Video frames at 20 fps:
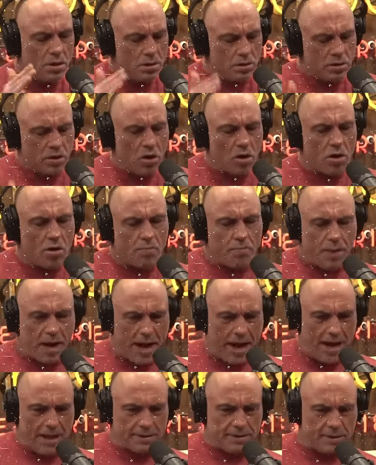long
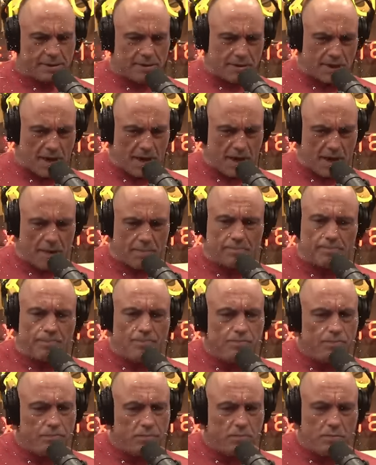past the time
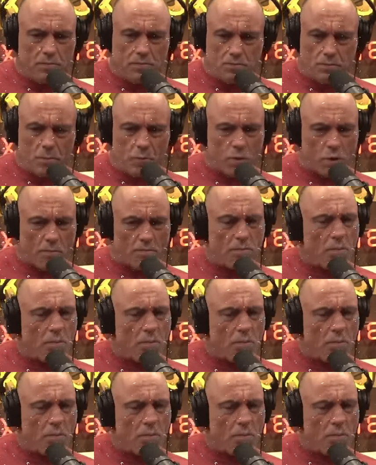where